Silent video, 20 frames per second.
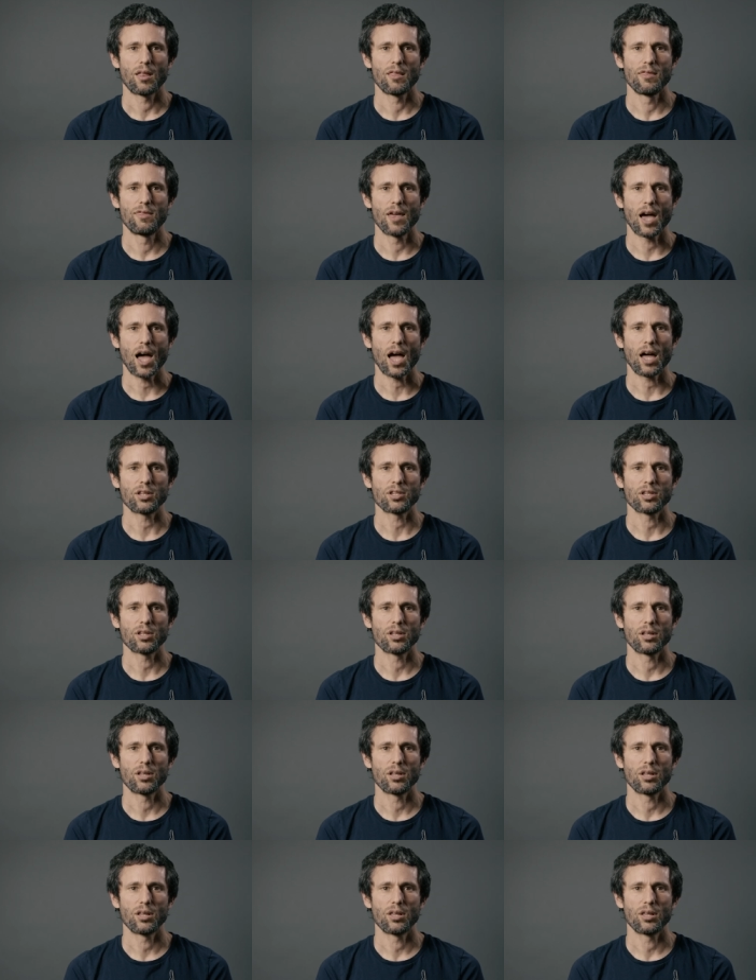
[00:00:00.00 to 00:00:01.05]
That
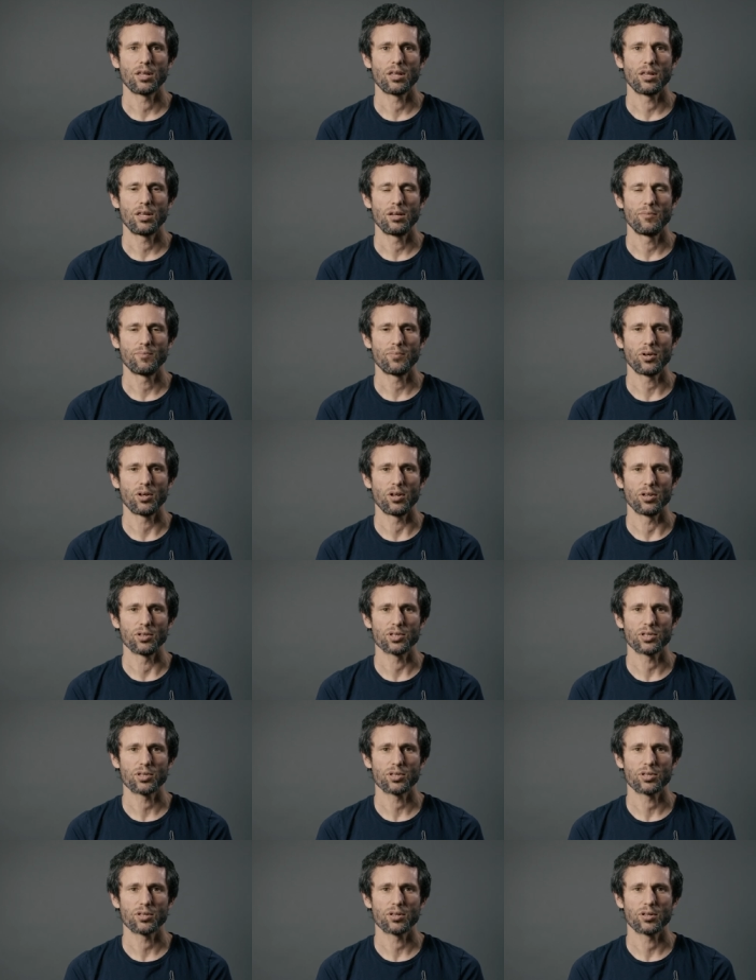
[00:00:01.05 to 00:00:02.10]

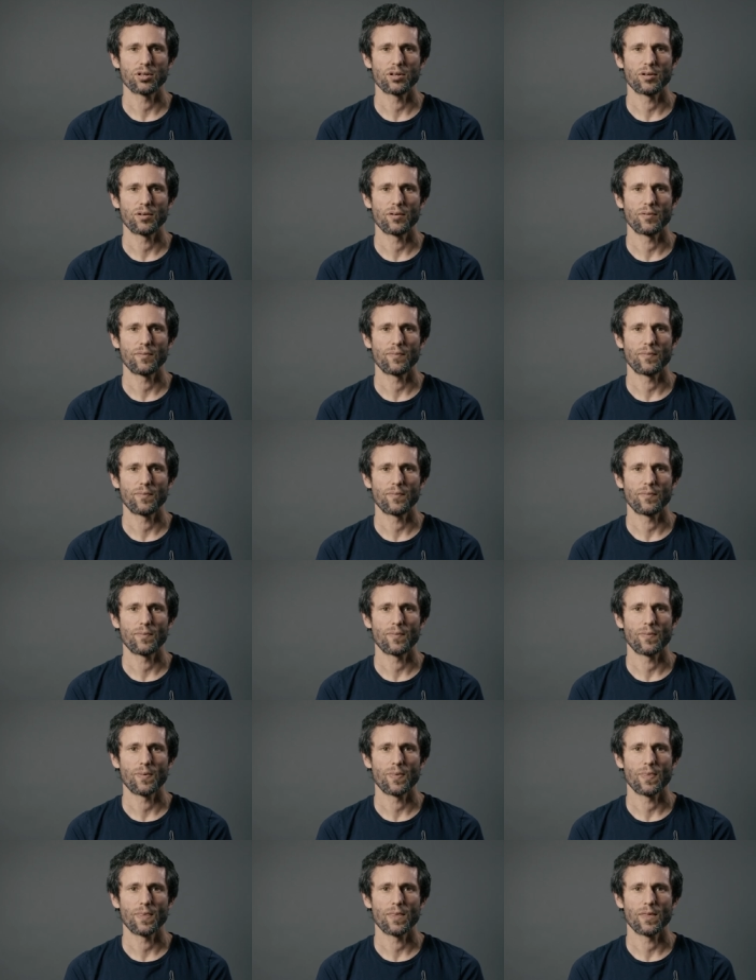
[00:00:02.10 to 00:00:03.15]
impulse
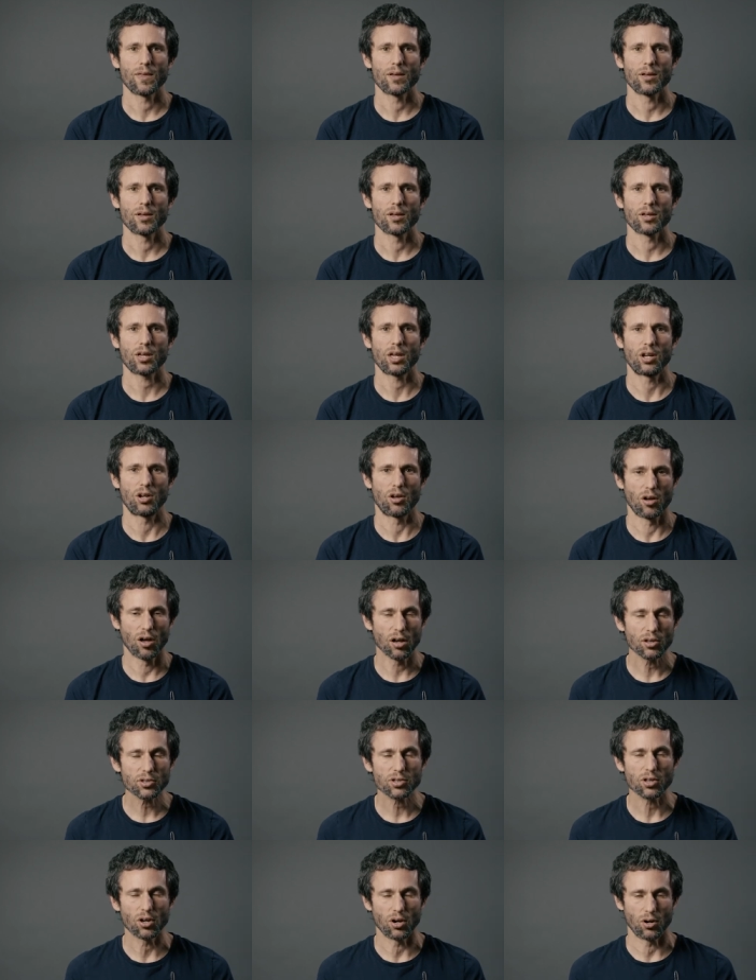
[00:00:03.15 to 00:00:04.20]
can
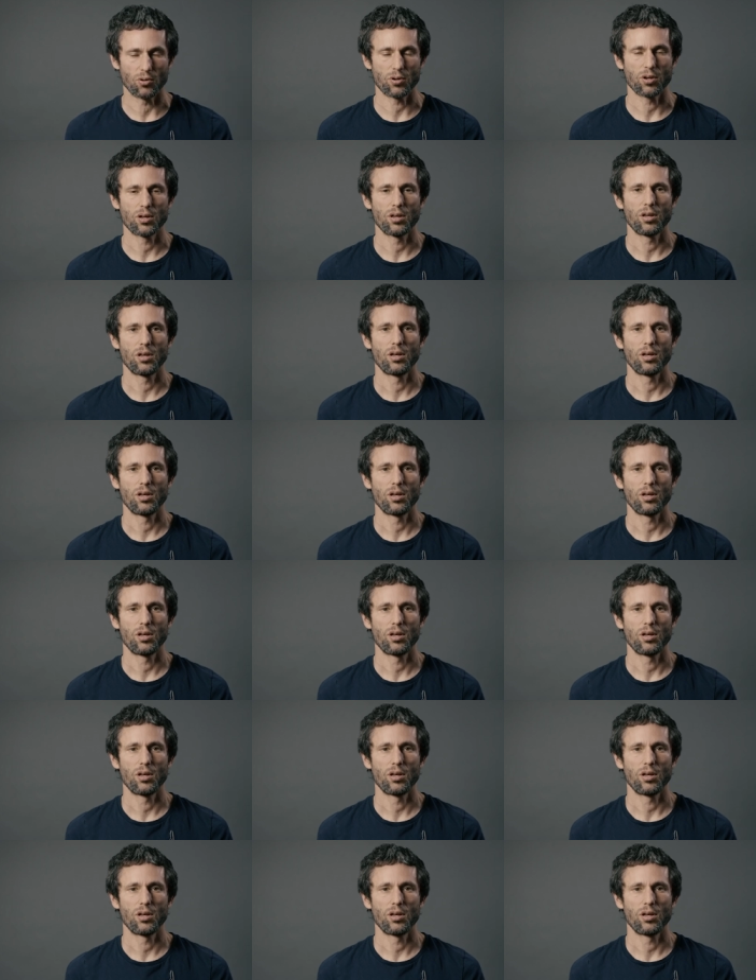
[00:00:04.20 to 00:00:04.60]
also,